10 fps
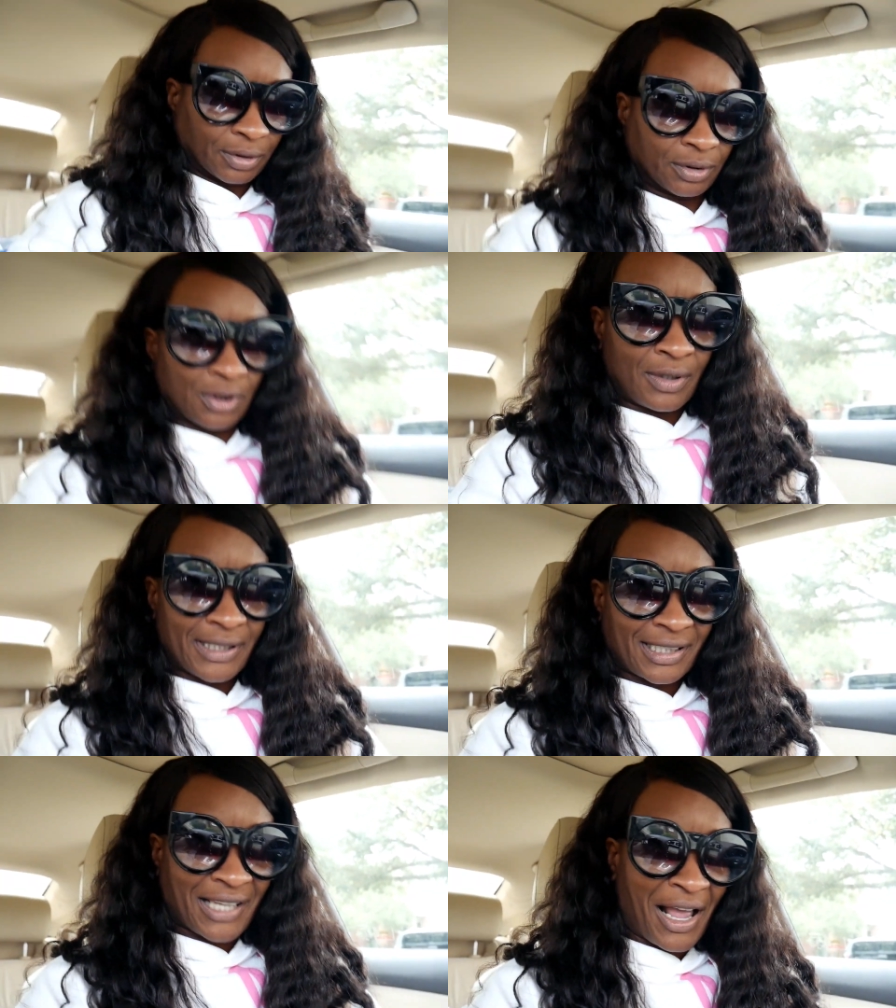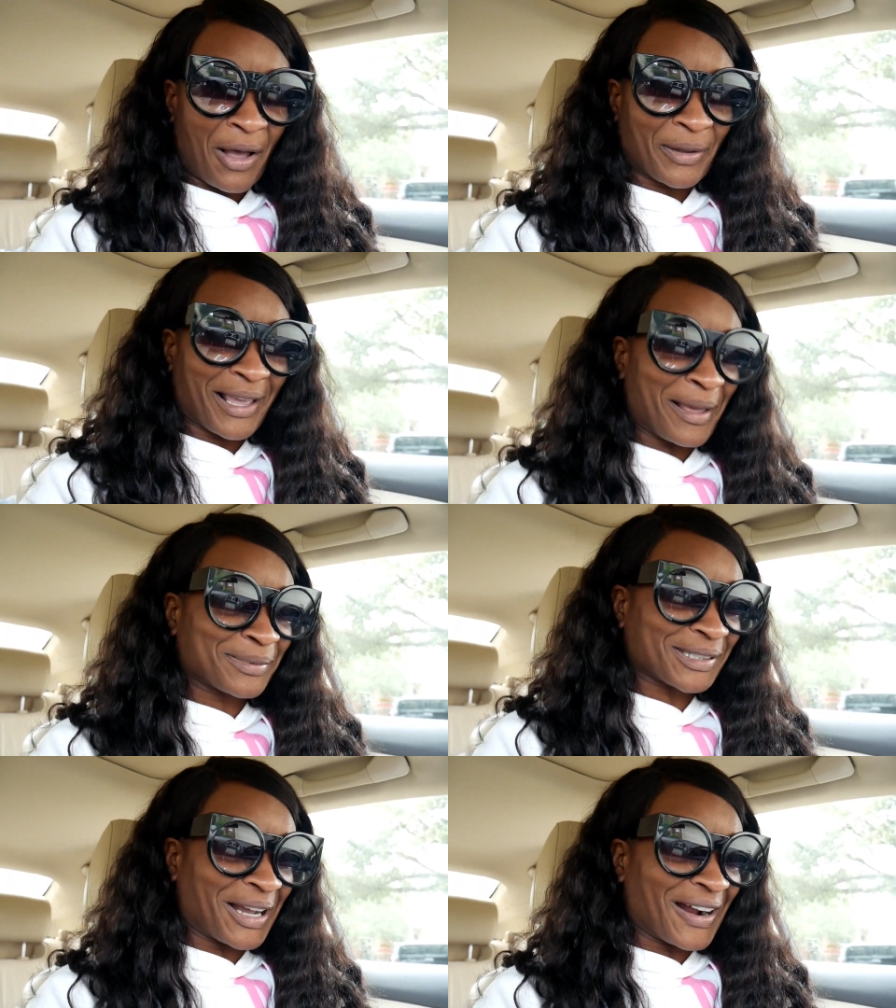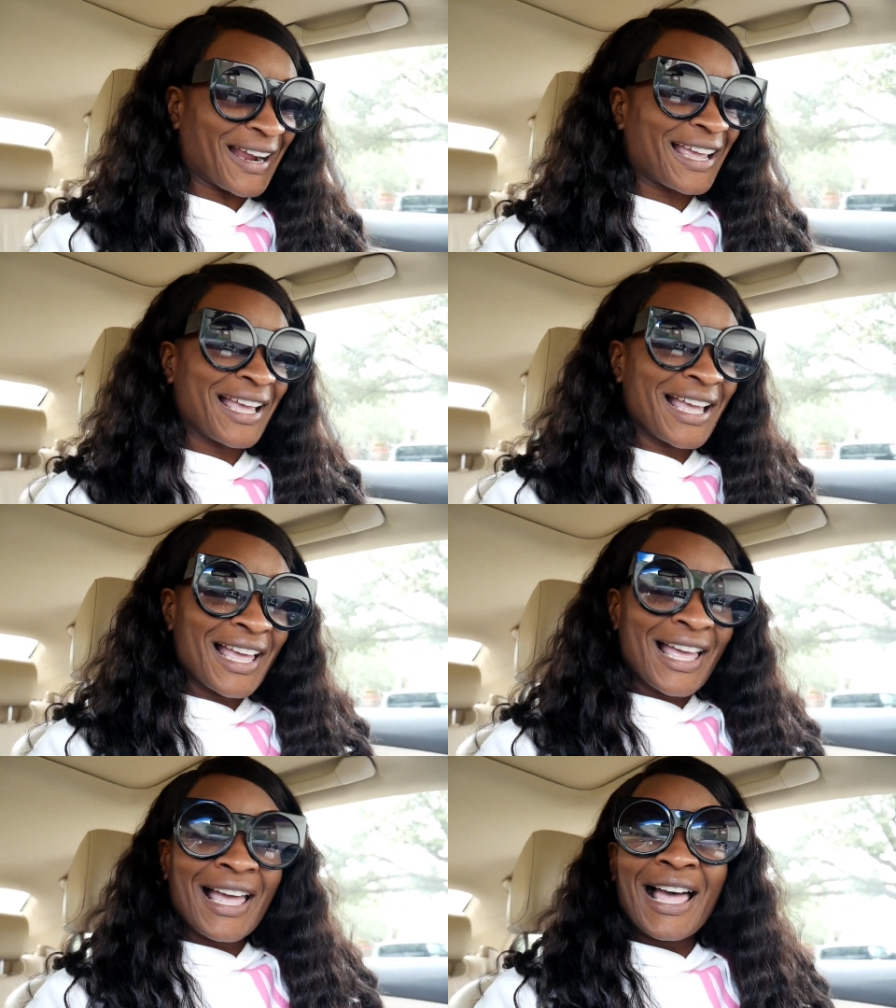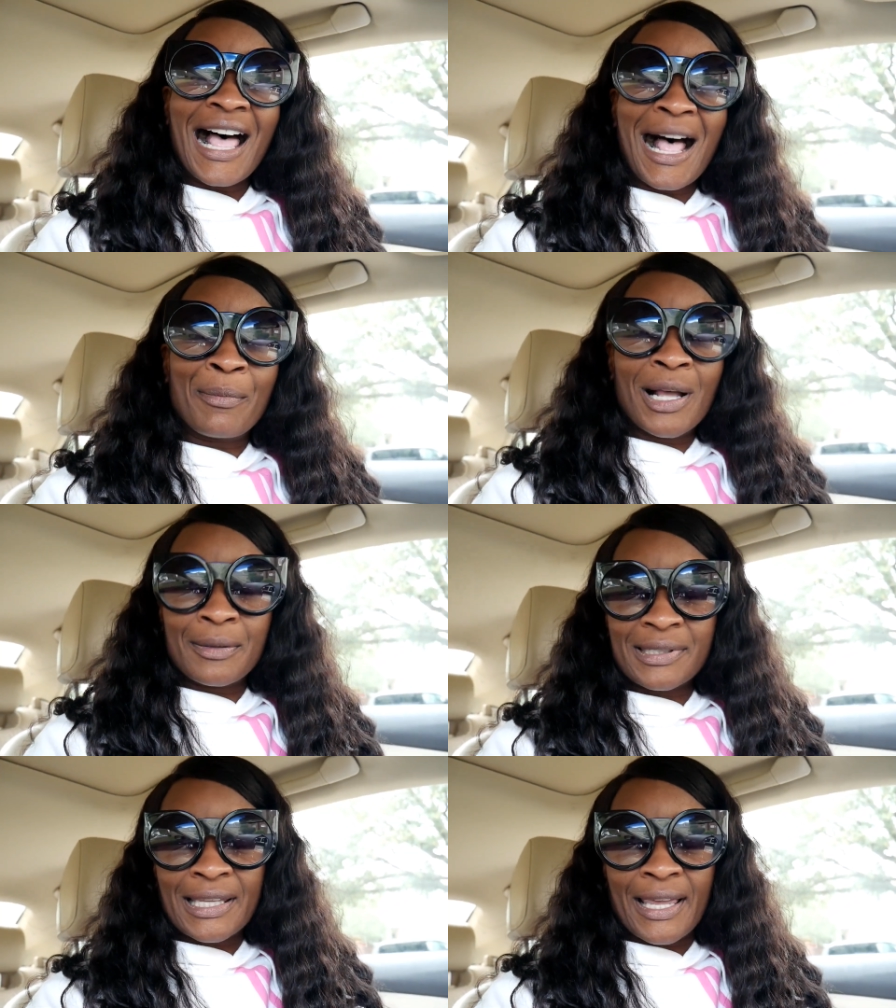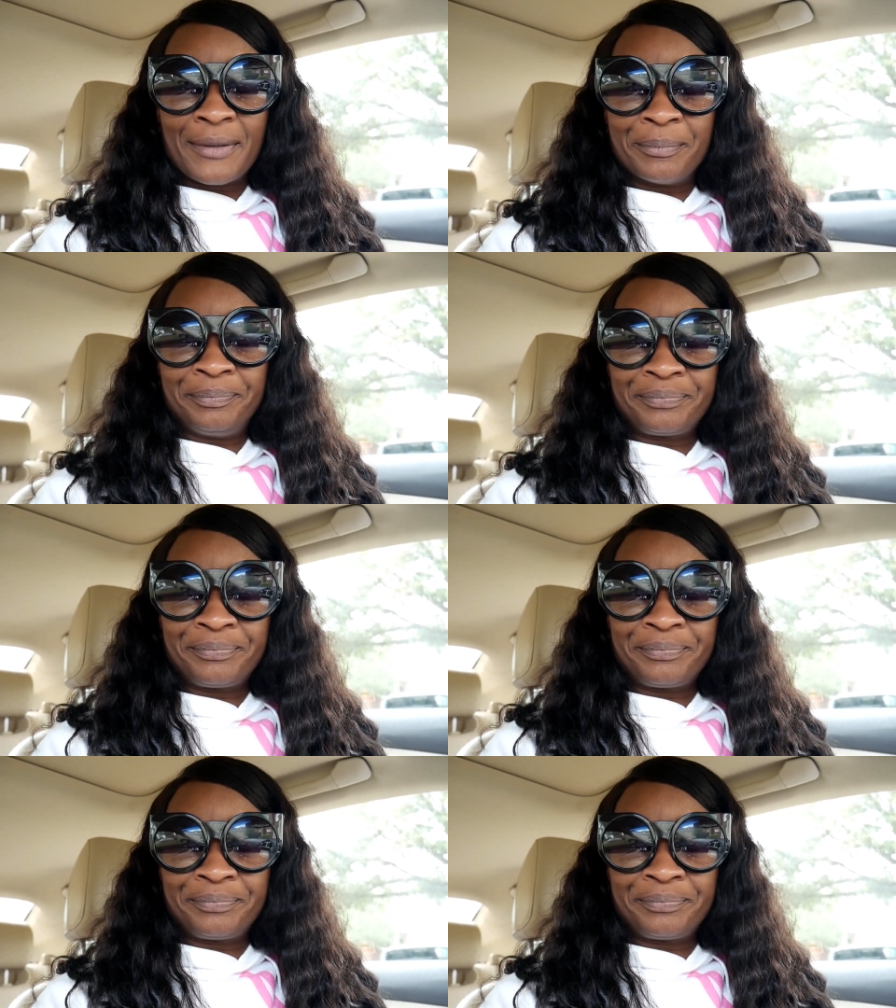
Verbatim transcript: Oh, it's cold, y'all. I'm sorry. I'm upset.